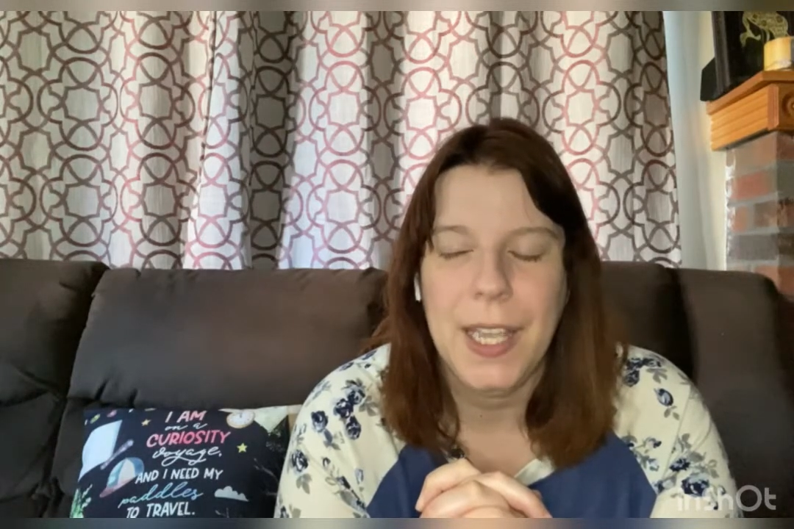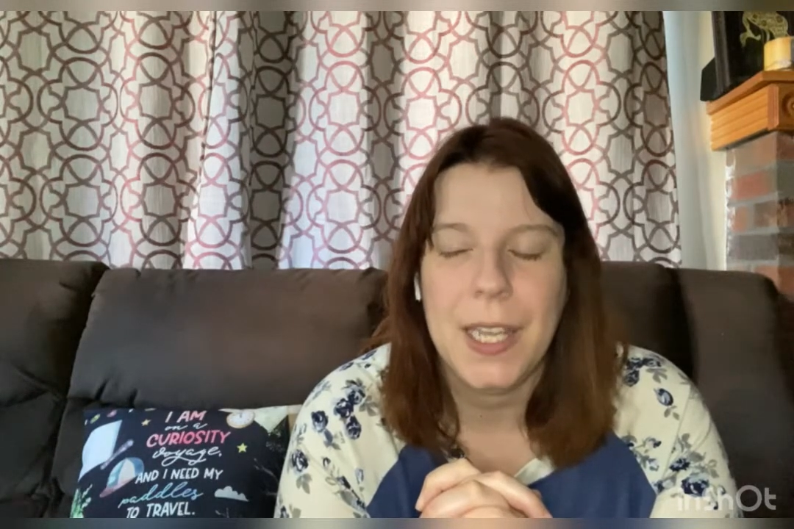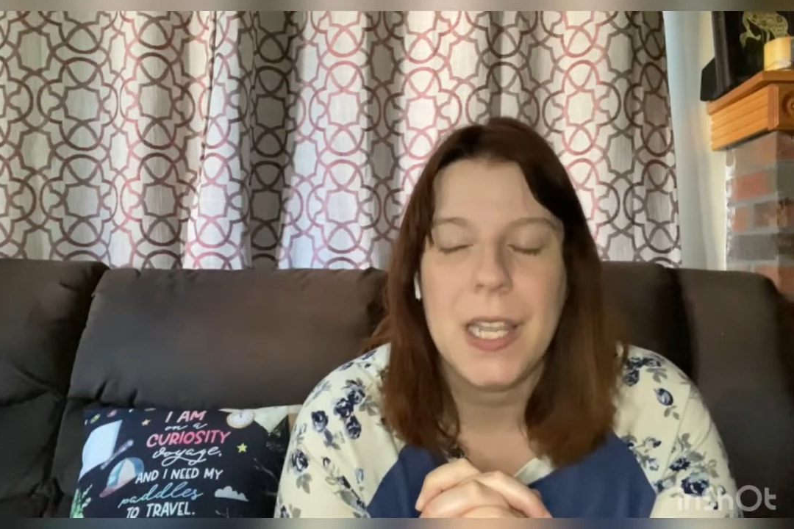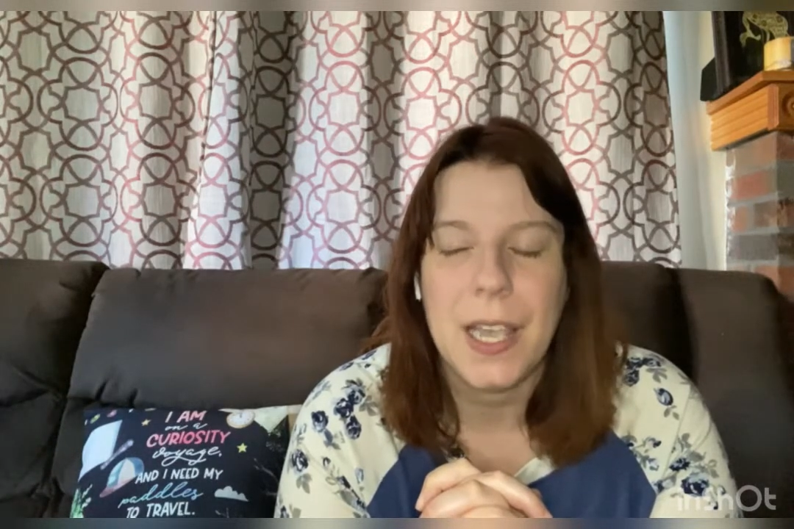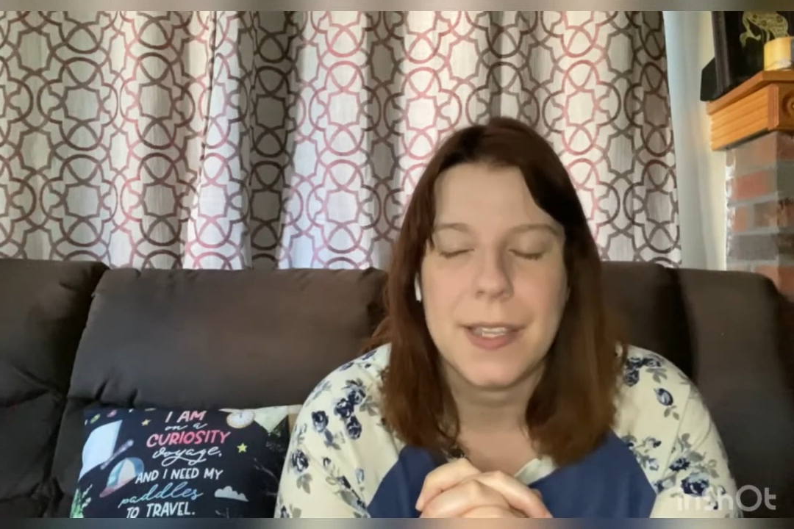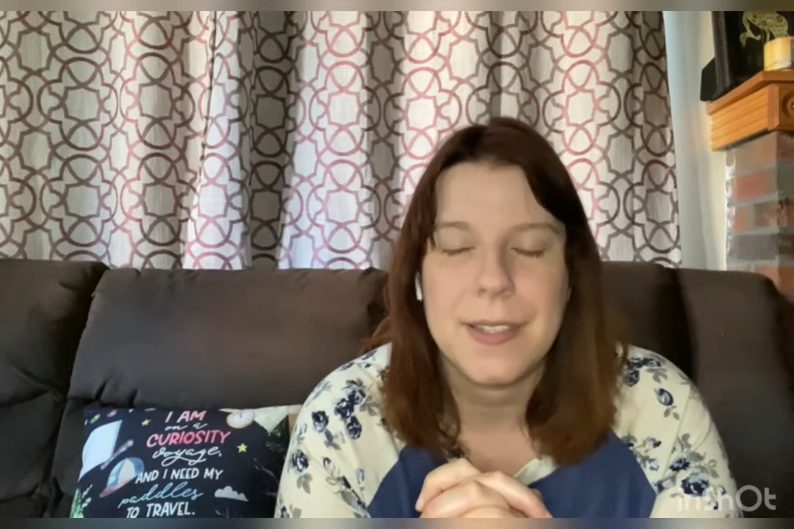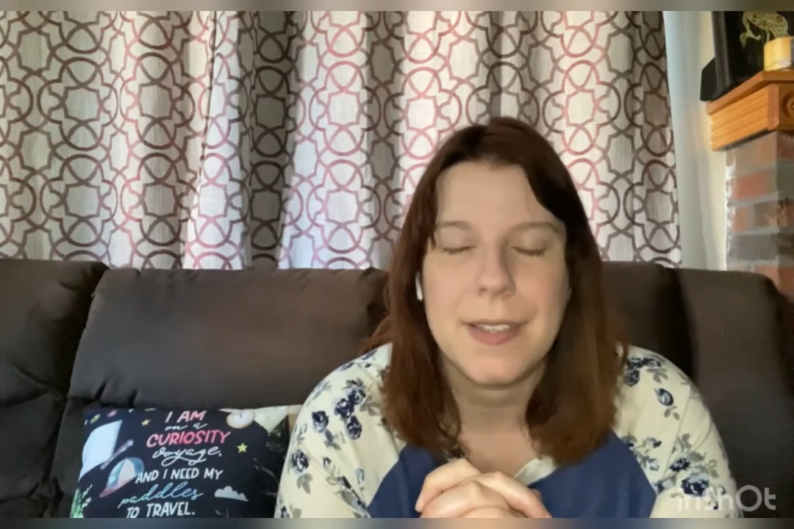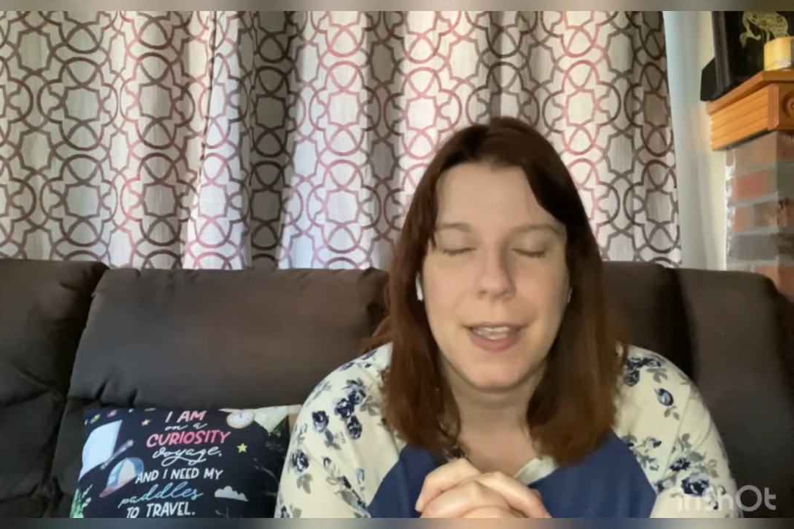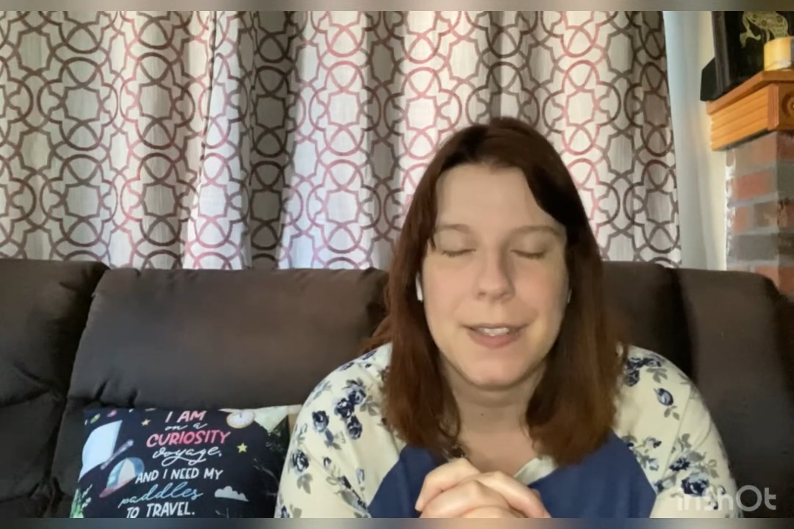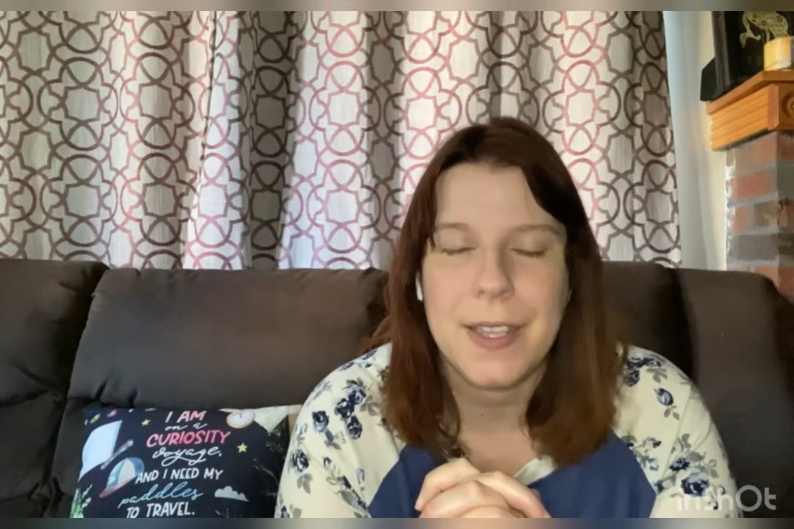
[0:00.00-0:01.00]
and yes,
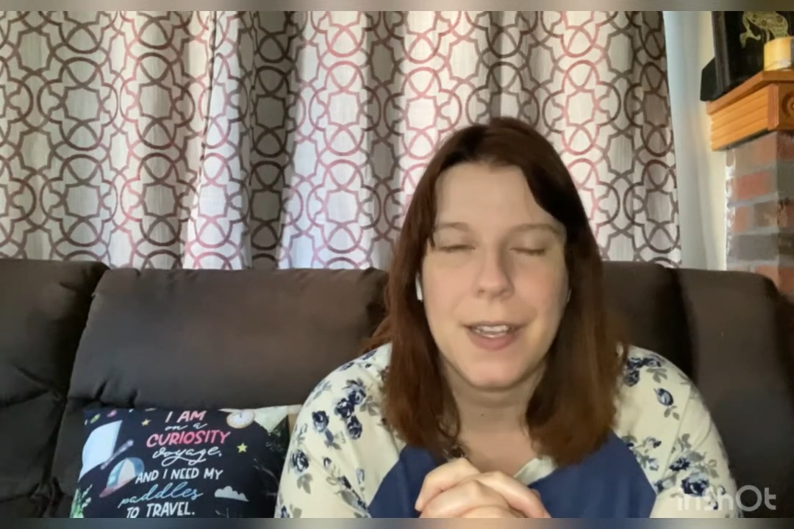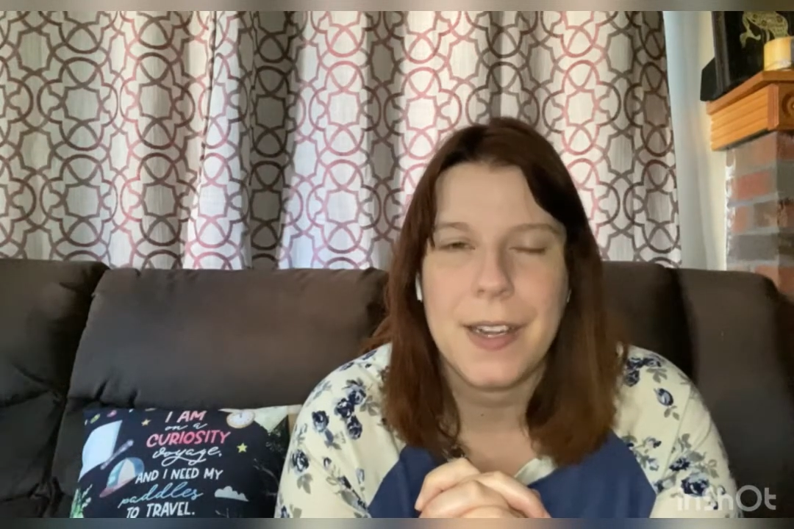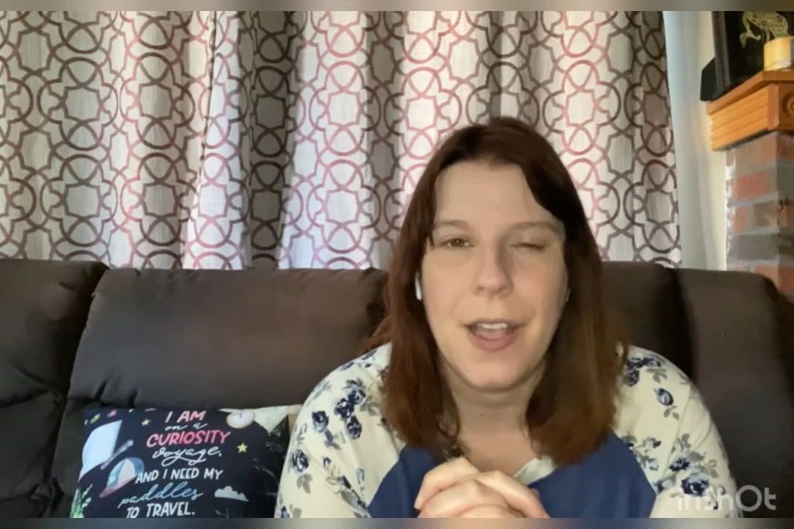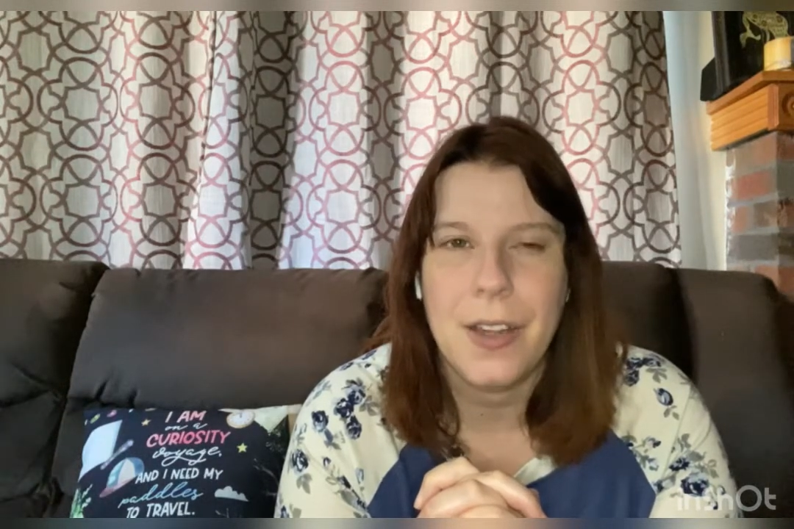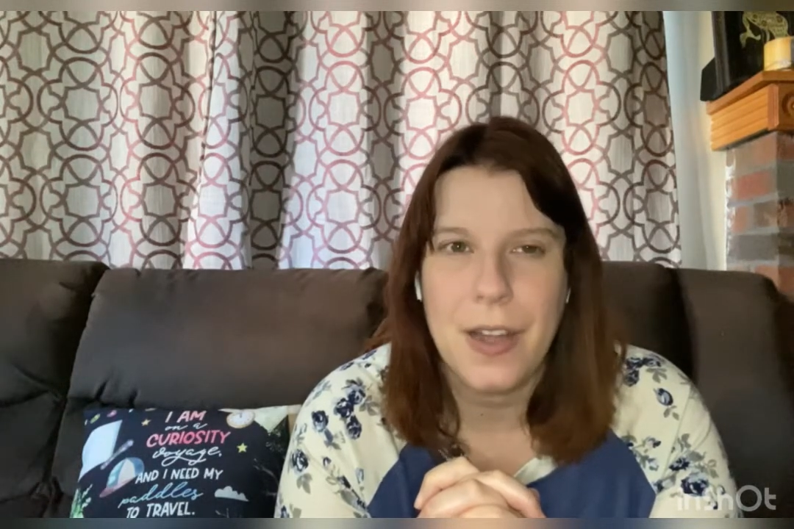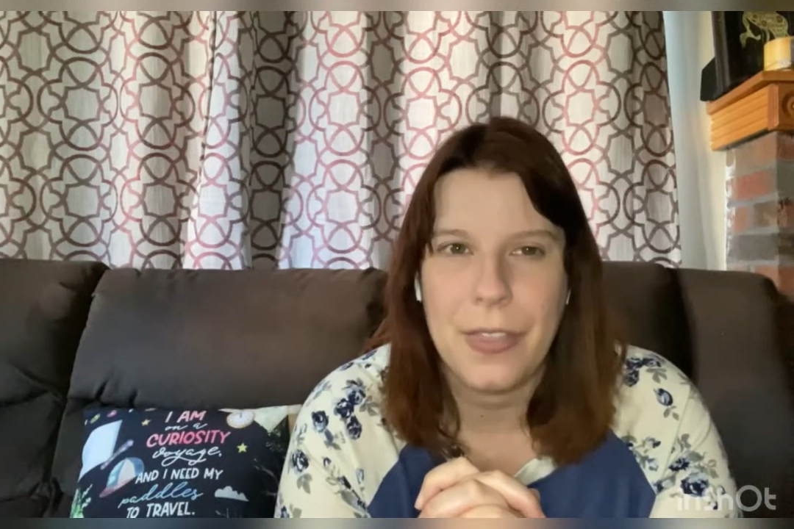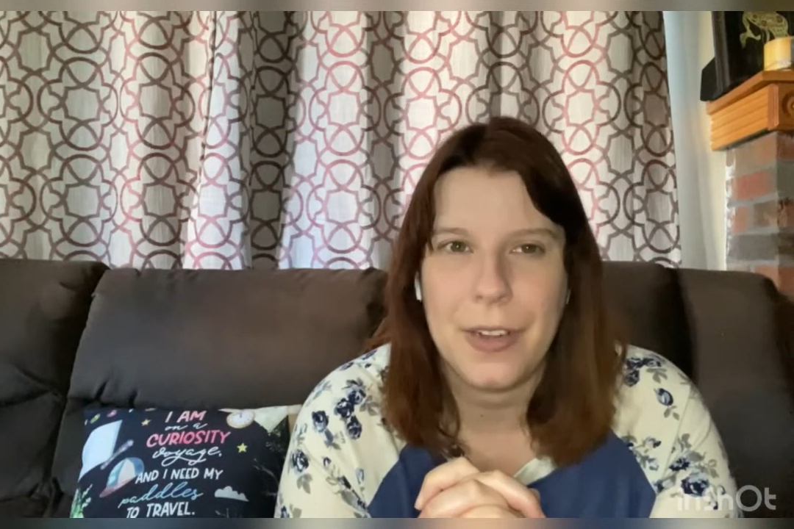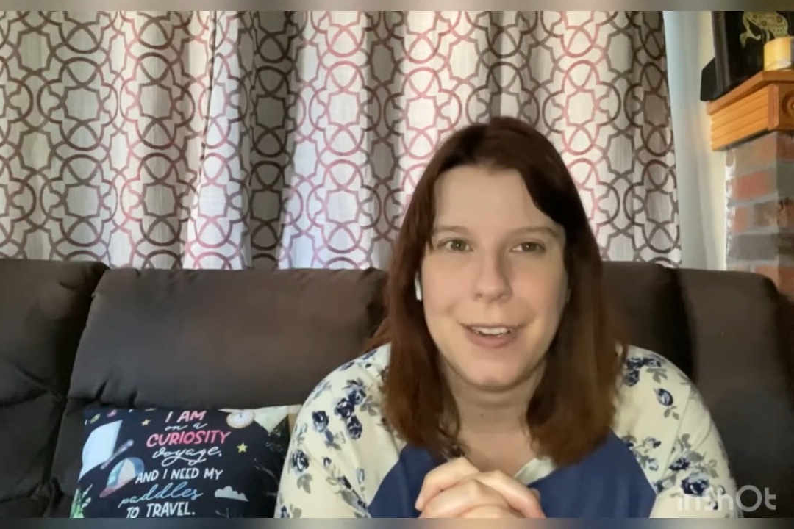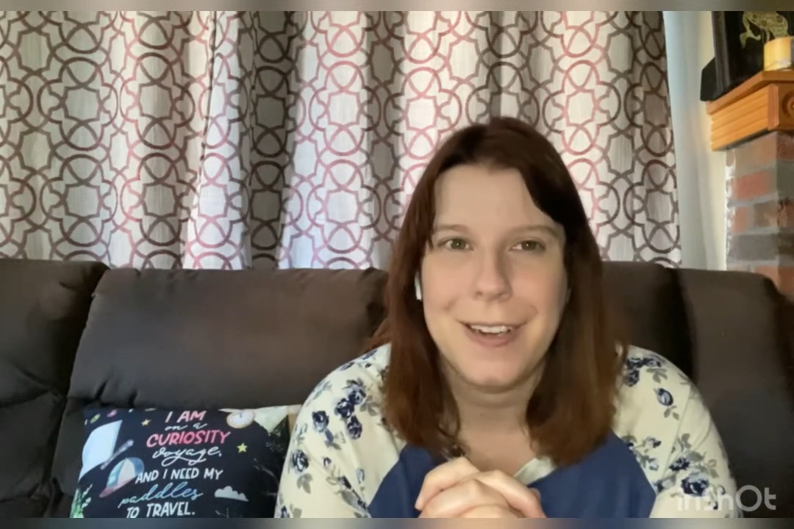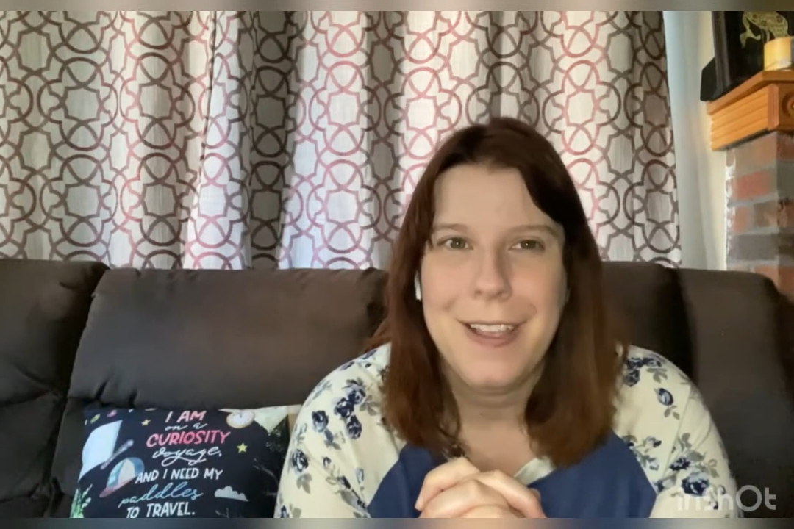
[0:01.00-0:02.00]
I said another.